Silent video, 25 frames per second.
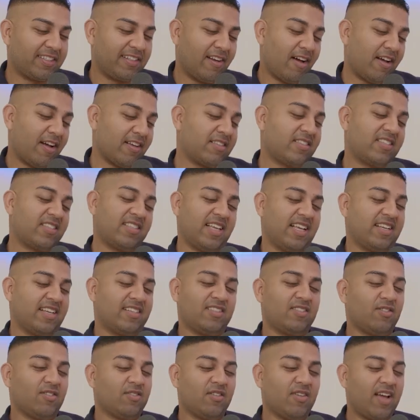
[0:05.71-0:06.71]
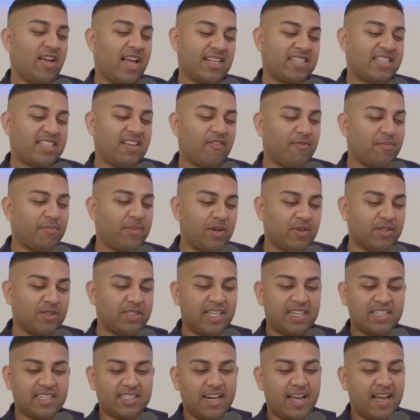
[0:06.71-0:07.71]
last 6 or 7
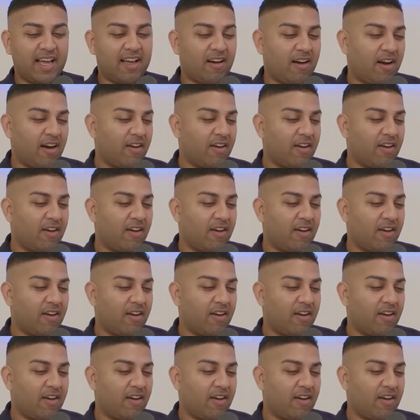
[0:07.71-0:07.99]
posts and it's like